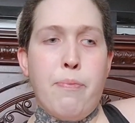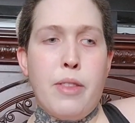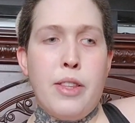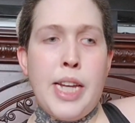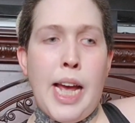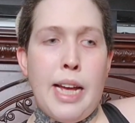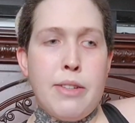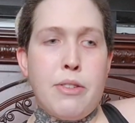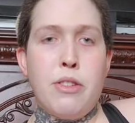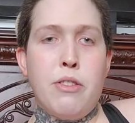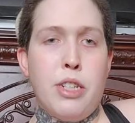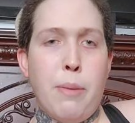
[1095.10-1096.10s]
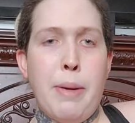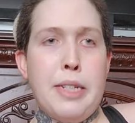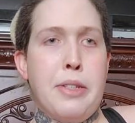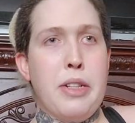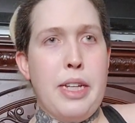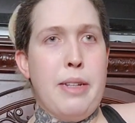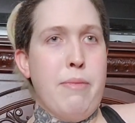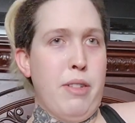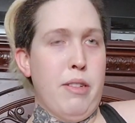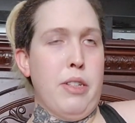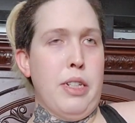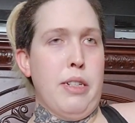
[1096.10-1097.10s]
Tess, she basically, you
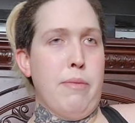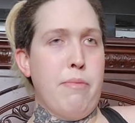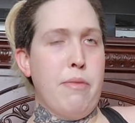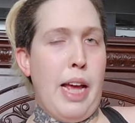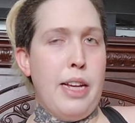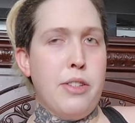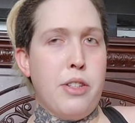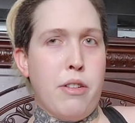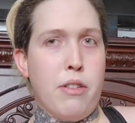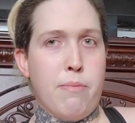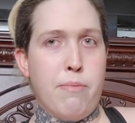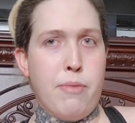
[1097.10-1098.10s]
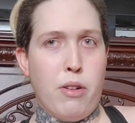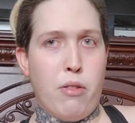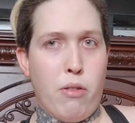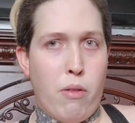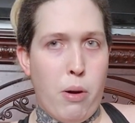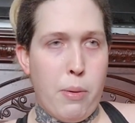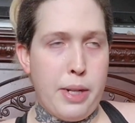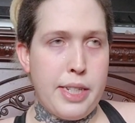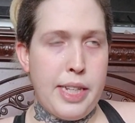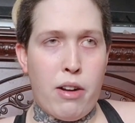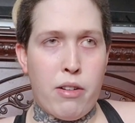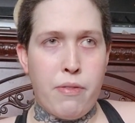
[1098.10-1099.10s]
know, she has her heroic
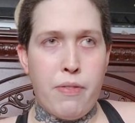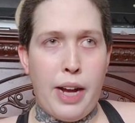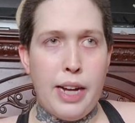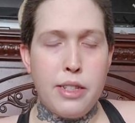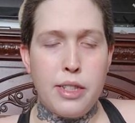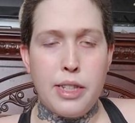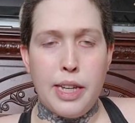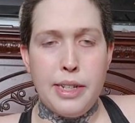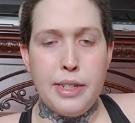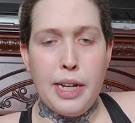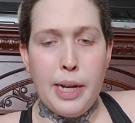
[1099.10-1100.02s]
sacrifice, and